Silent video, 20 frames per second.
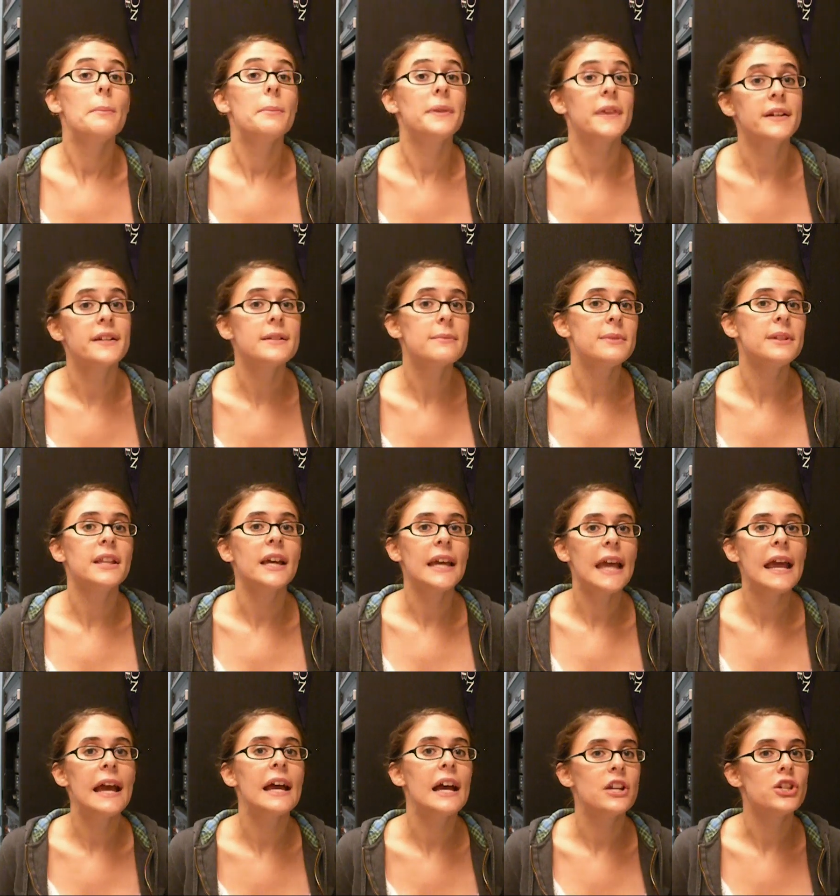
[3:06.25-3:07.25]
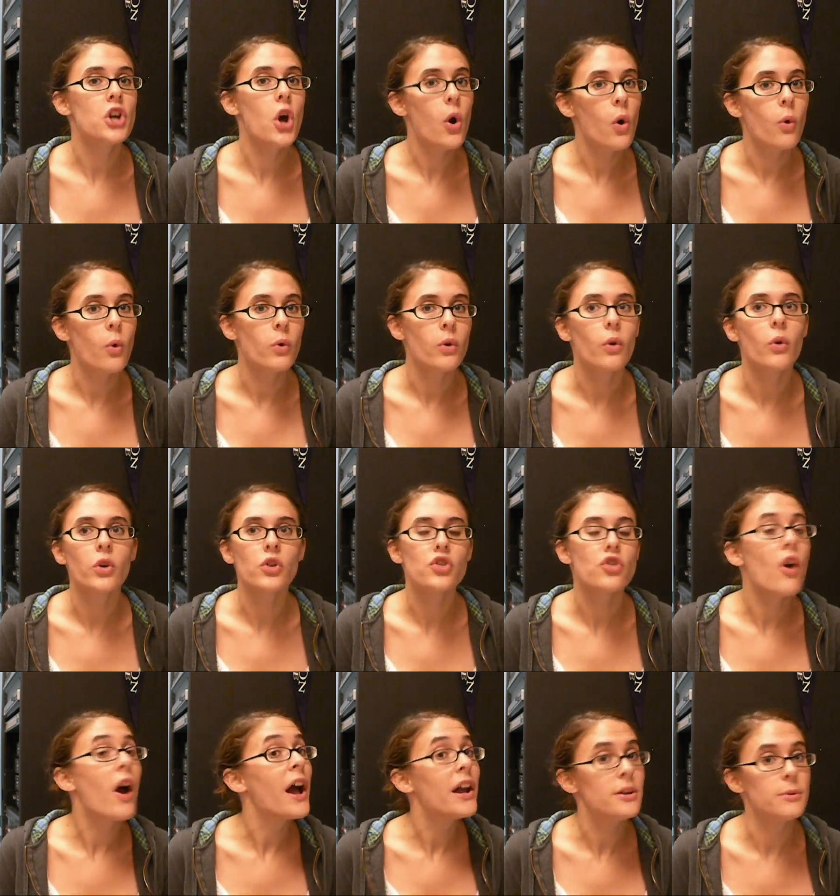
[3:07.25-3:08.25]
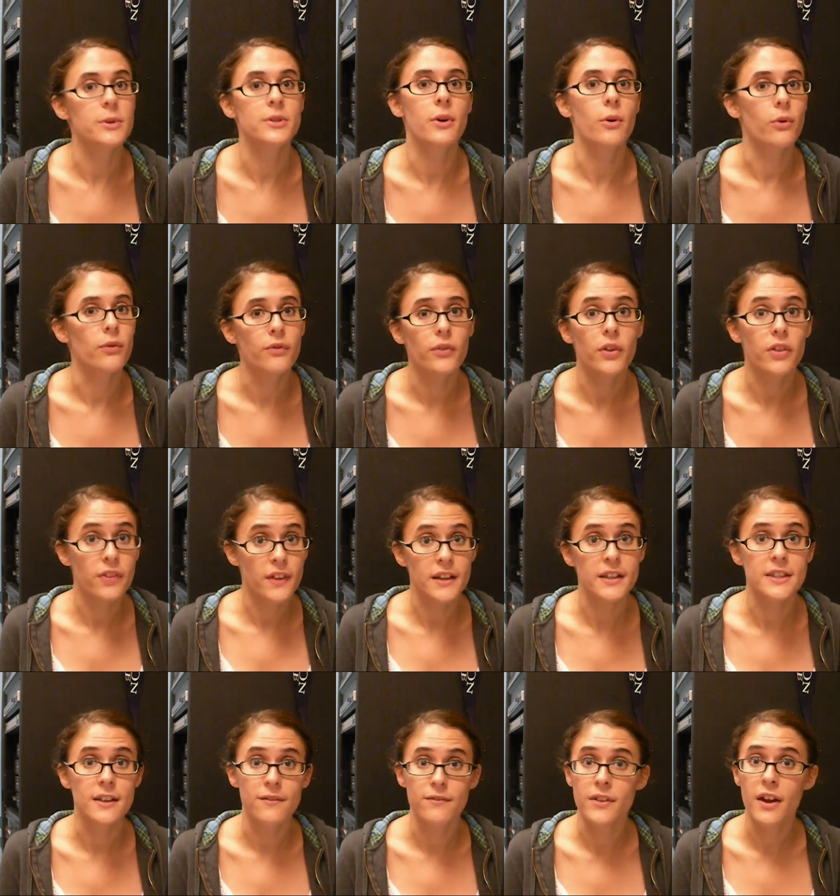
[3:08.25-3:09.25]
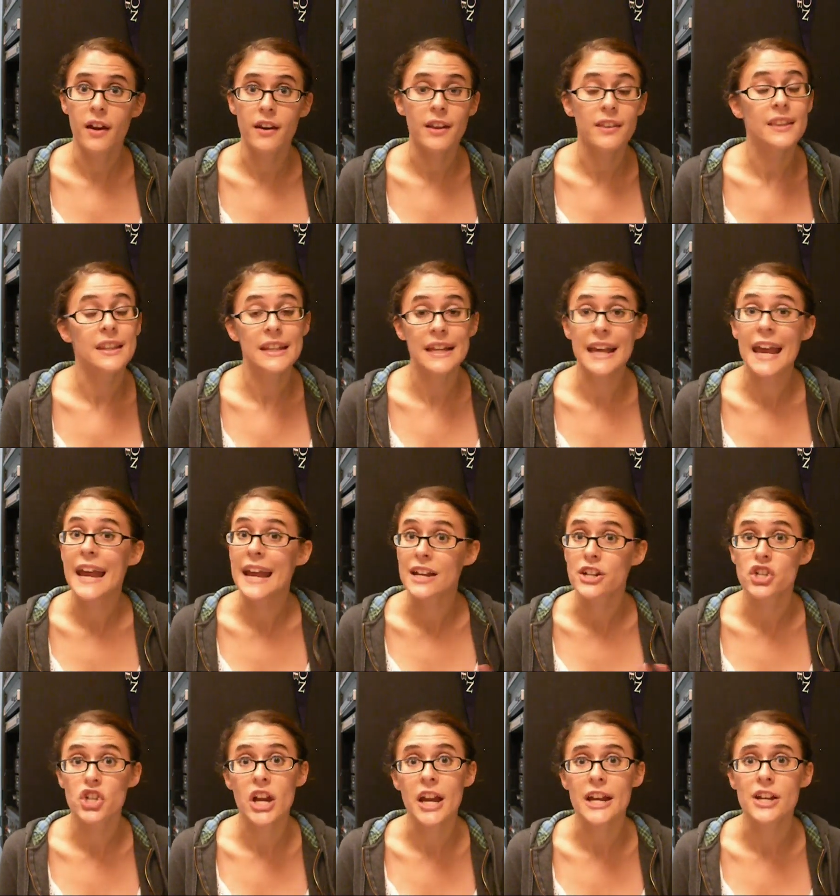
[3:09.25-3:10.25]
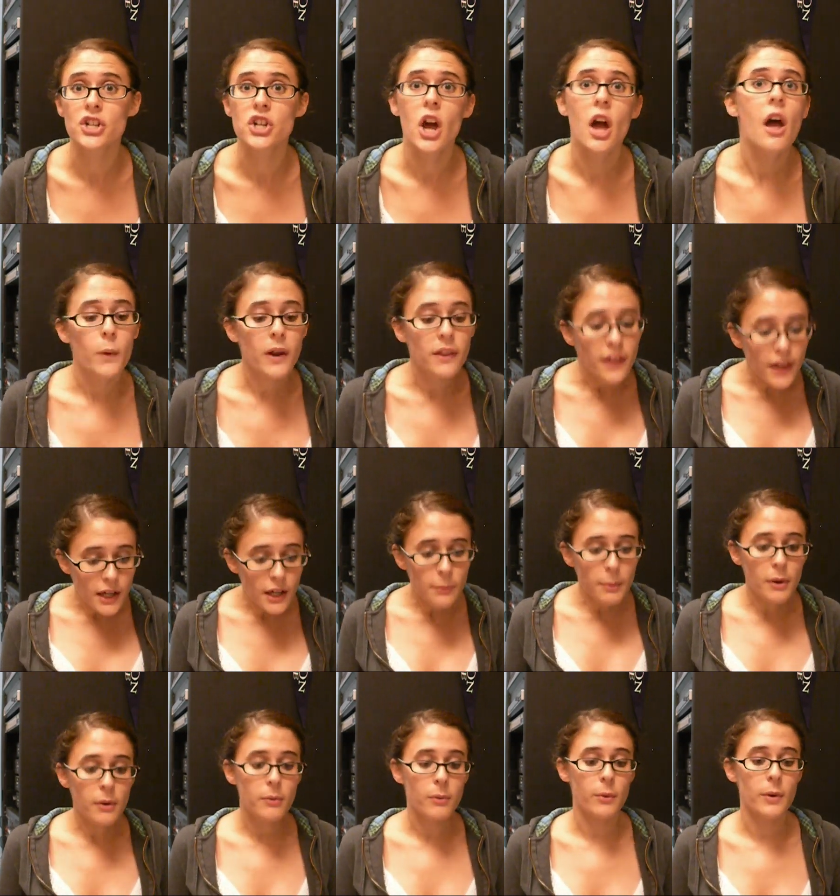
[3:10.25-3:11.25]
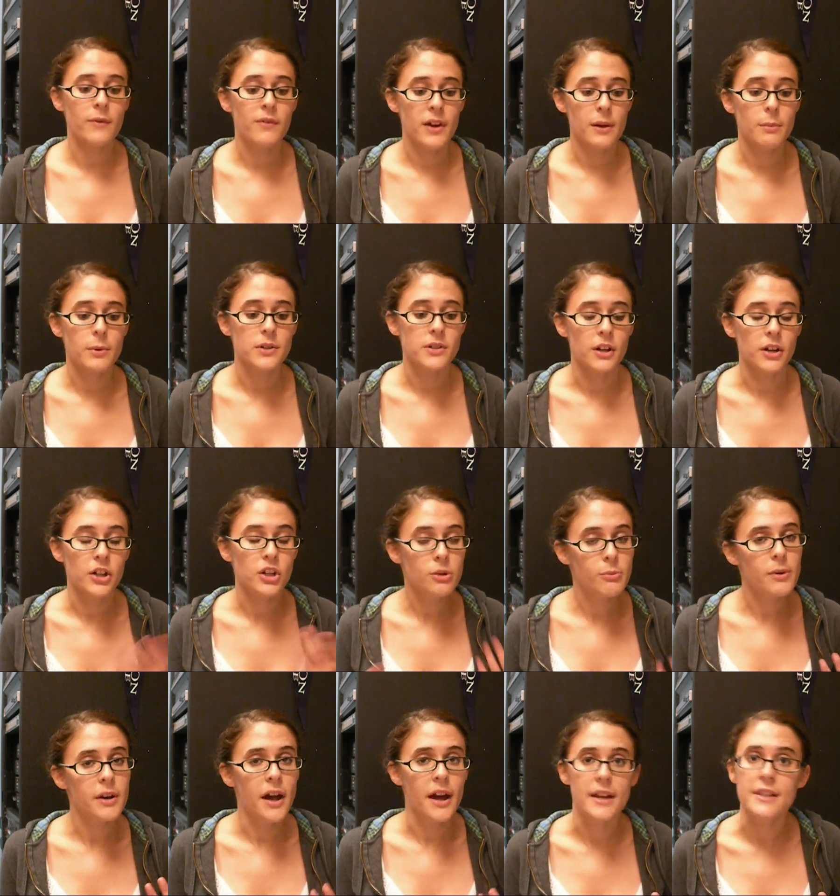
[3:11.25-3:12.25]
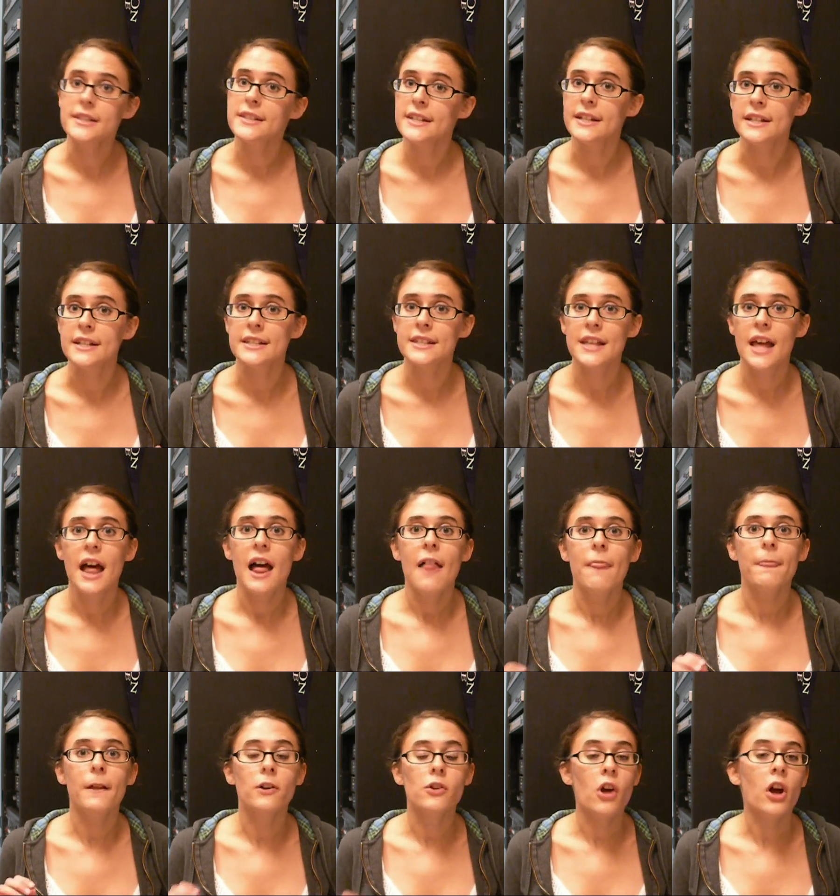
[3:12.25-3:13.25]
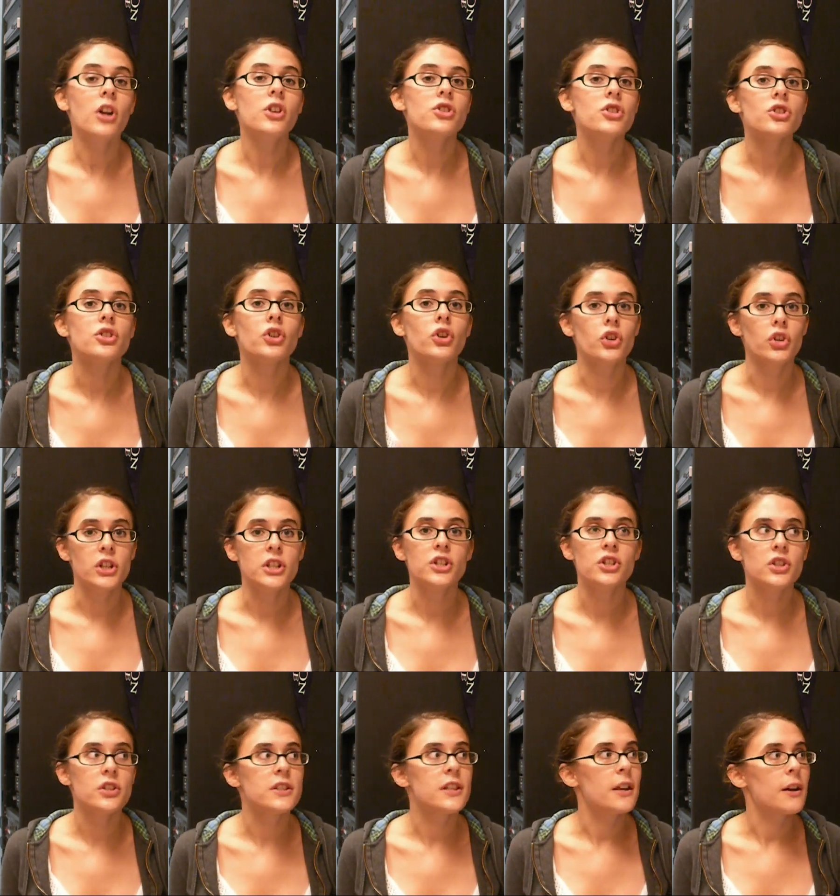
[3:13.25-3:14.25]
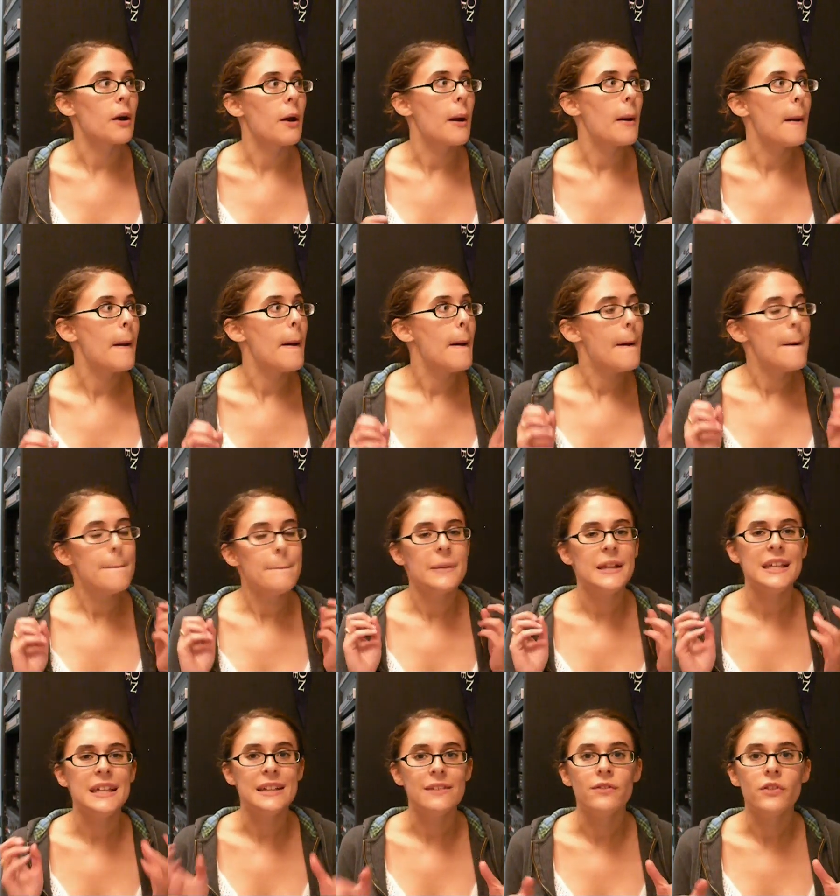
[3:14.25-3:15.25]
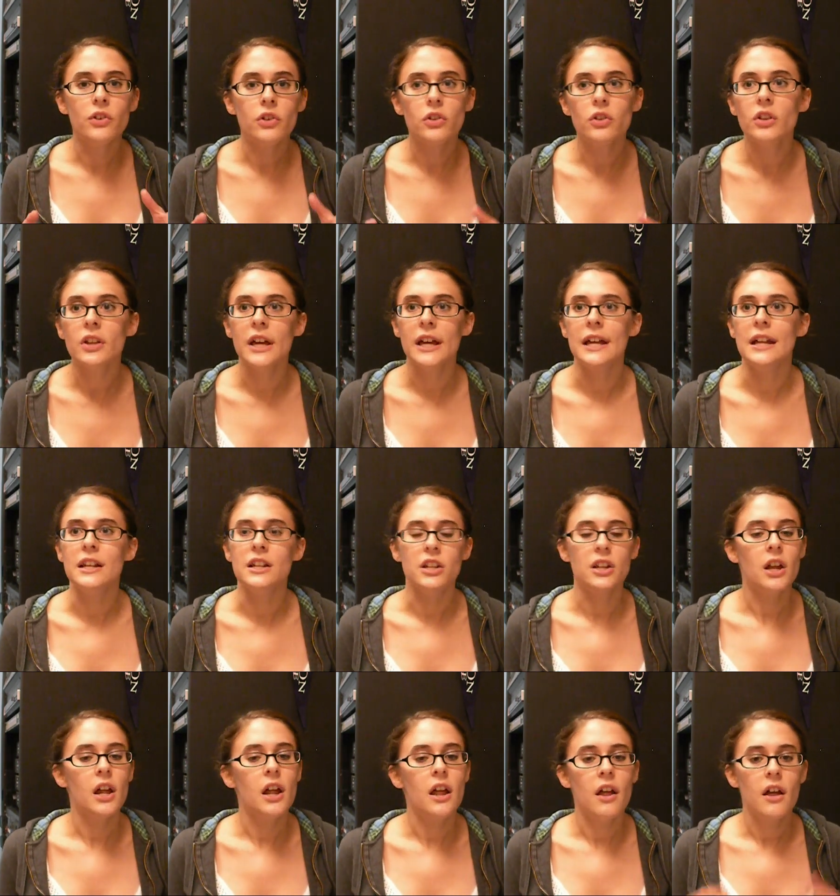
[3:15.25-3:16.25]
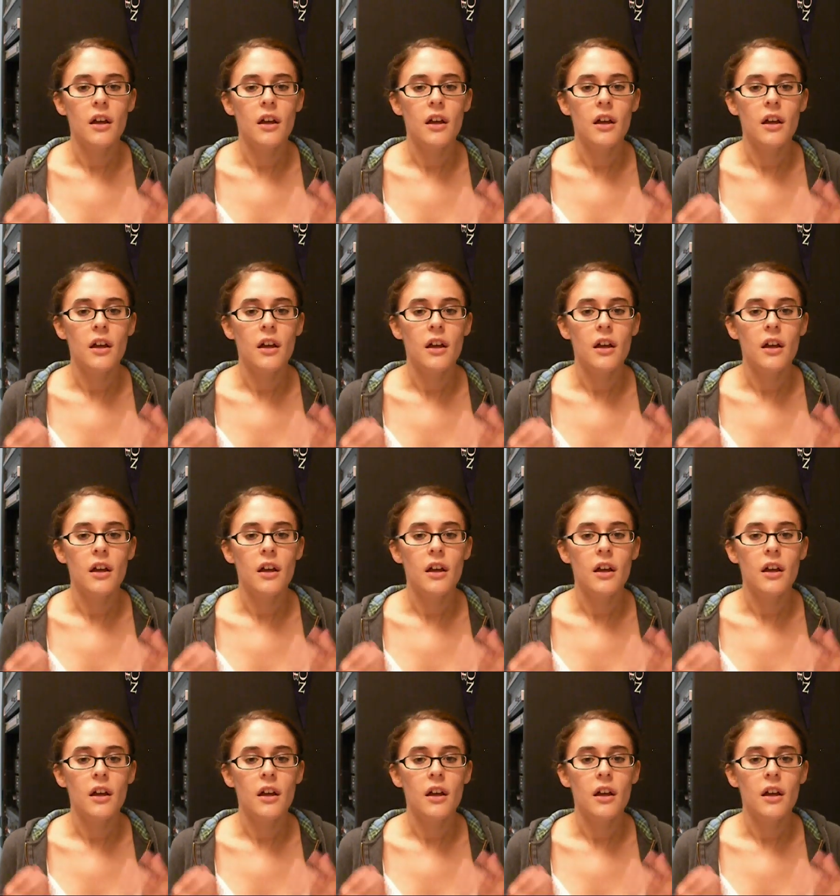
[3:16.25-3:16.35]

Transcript: But that doesn't mean they can't atone or try to atone for the things they've done and that they can't change. What I like about when vampires are humanized is they're not just creatures that are evil and